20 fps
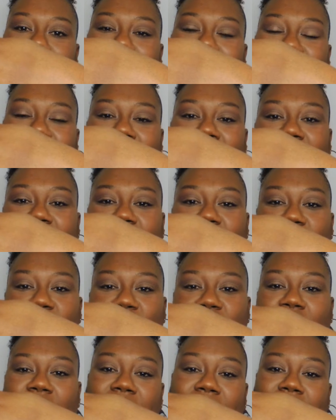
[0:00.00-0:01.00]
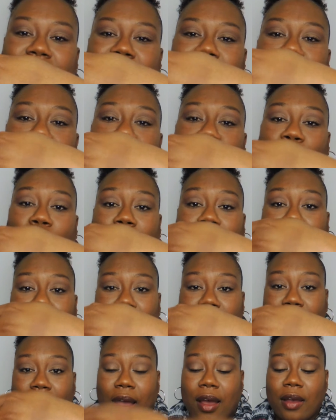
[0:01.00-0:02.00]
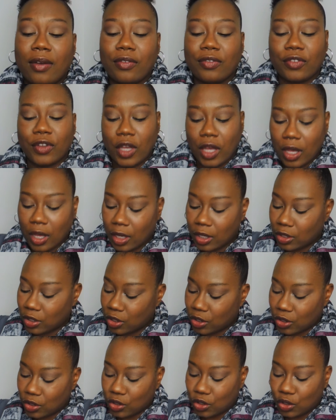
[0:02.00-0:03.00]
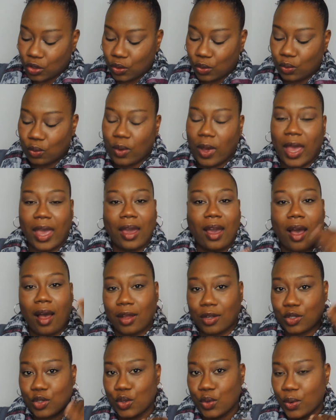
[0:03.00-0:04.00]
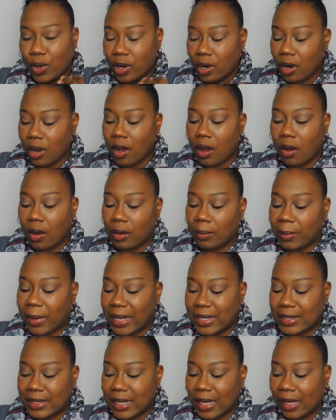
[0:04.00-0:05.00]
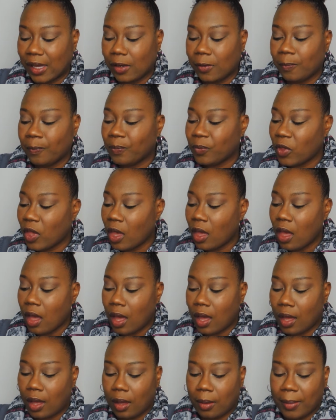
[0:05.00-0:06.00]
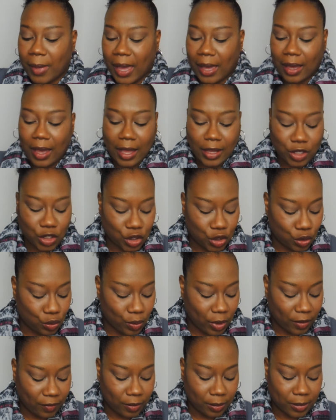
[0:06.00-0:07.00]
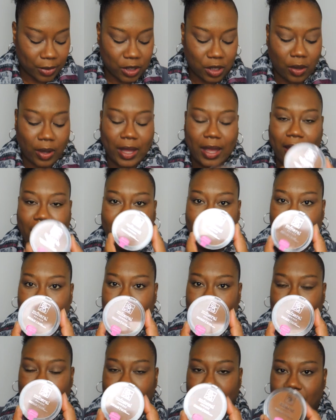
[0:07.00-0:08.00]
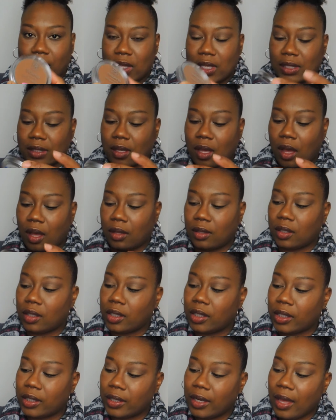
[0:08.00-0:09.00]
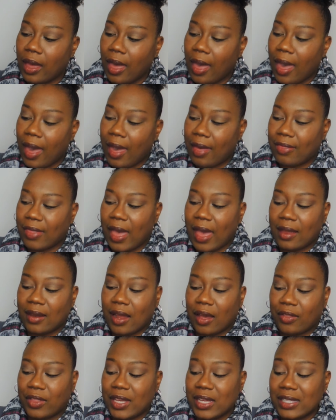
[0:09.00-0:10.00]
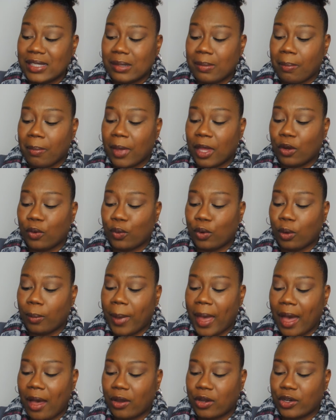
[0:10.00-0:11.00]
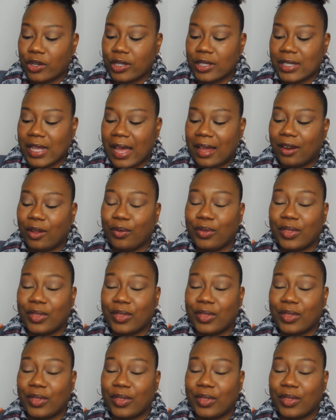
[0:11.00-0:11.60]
I think it's just dark enough to do a contour on my skin. I got two of them, so I have this color and that. Now these mineral powders, I